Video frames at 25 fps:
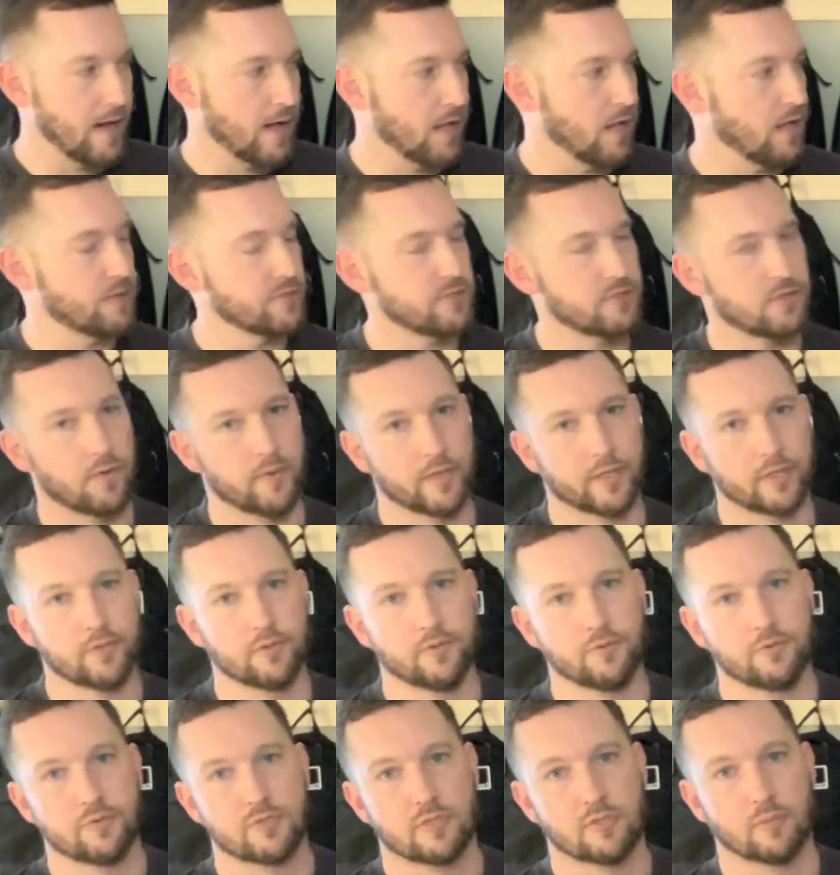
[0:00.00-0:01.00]
I'll also
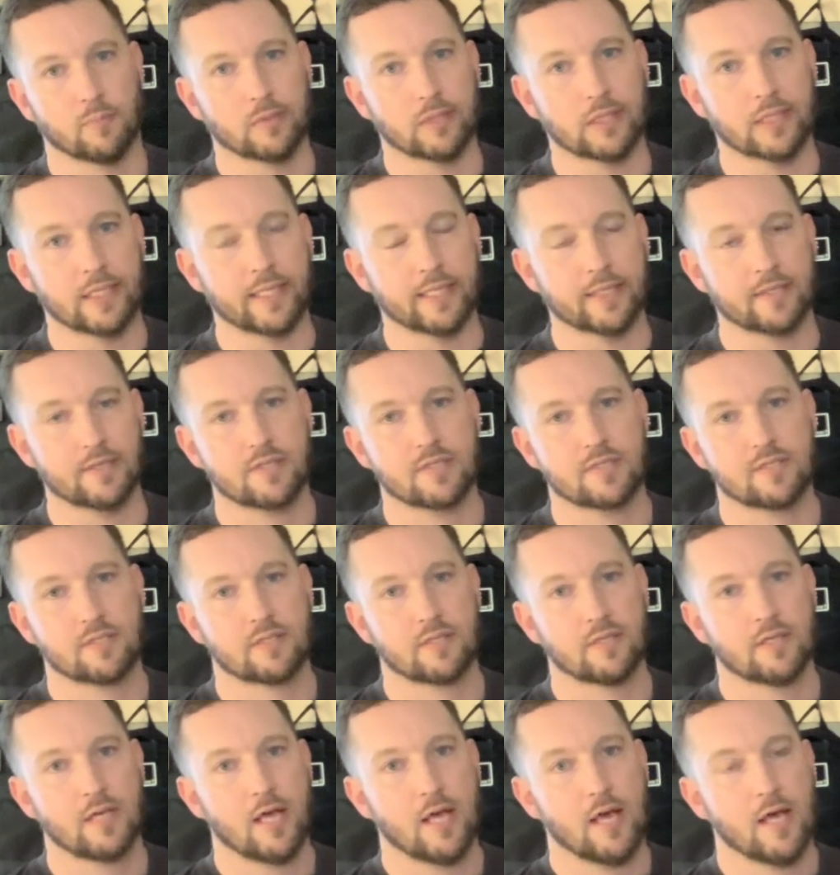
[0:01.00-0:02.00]
include some
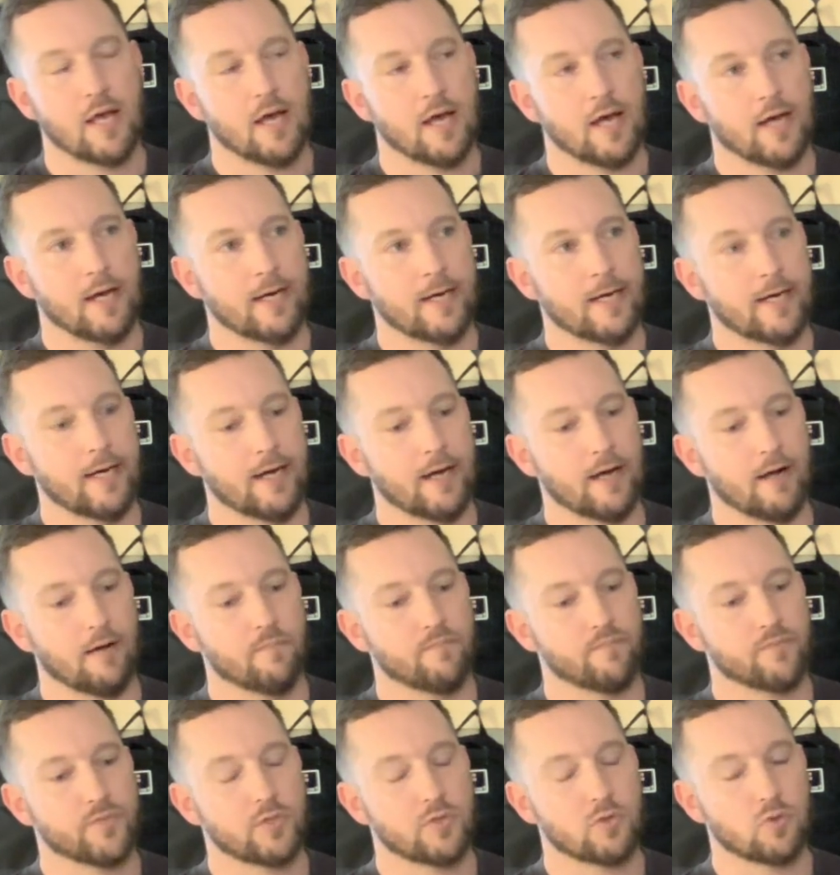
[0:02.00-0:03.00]
links
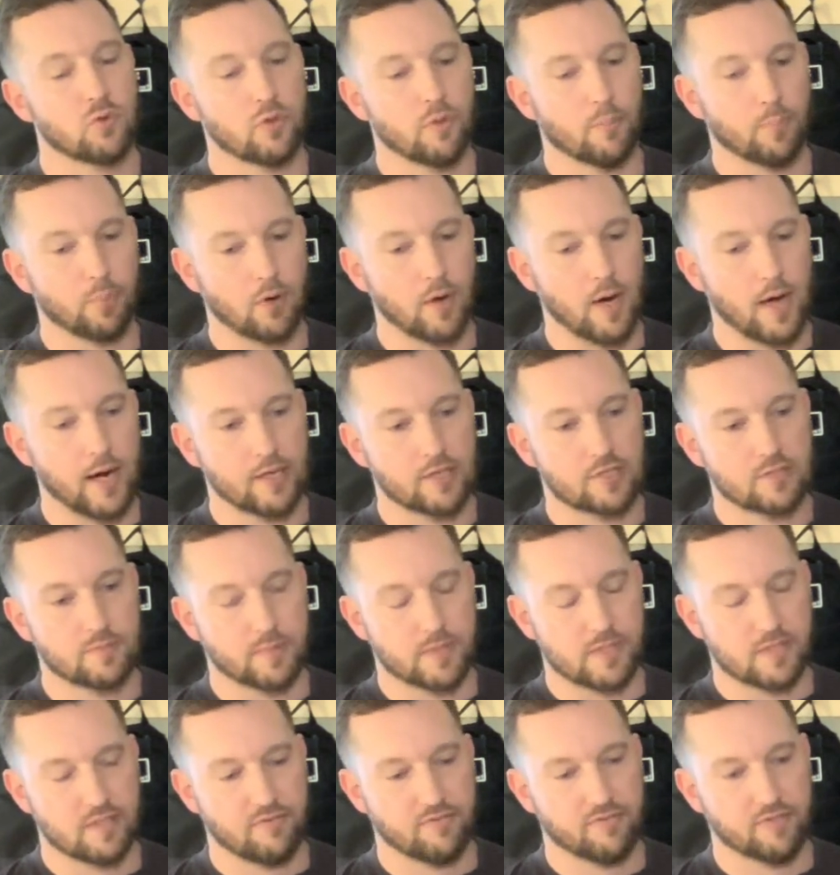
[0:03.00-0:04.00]
to the product
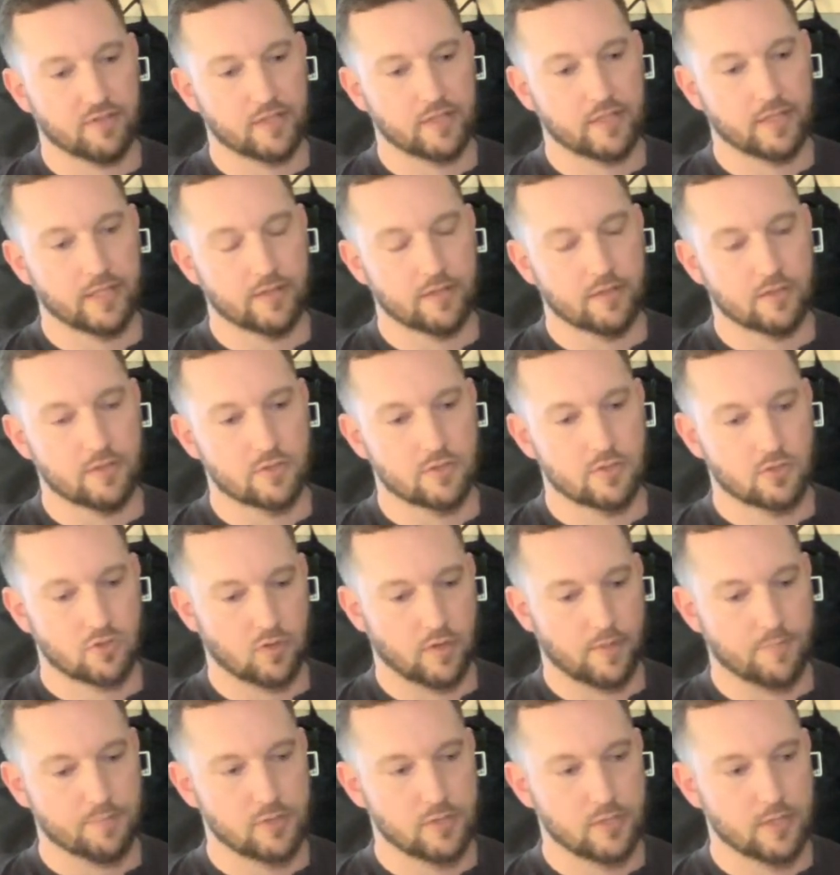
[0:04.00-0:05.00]
specifically in the
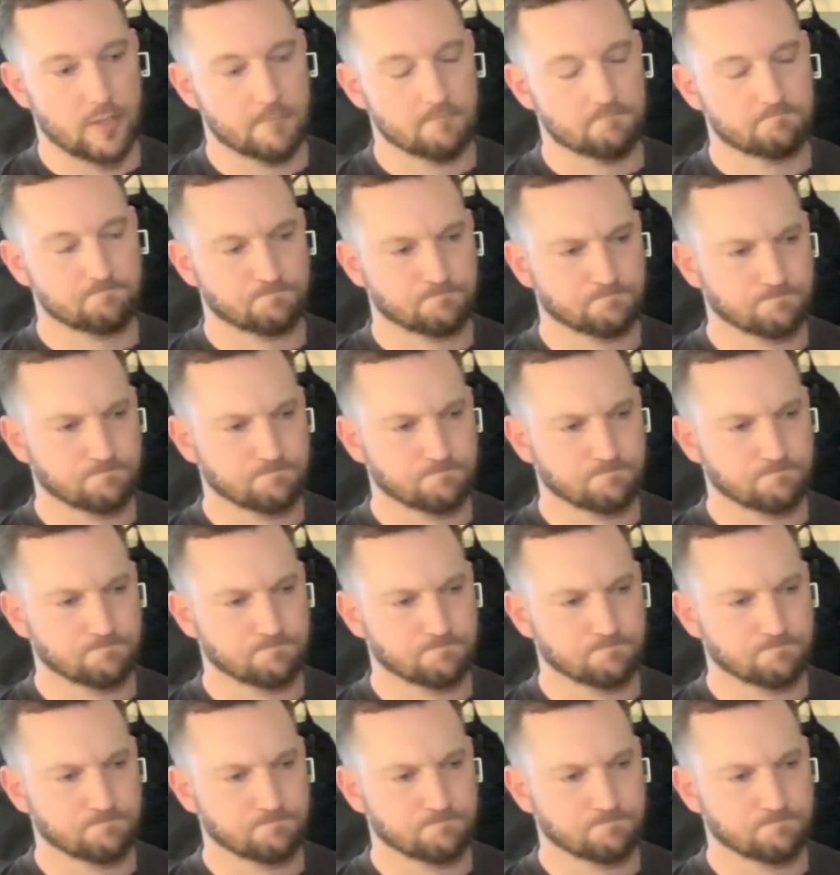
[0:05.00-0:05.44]
description.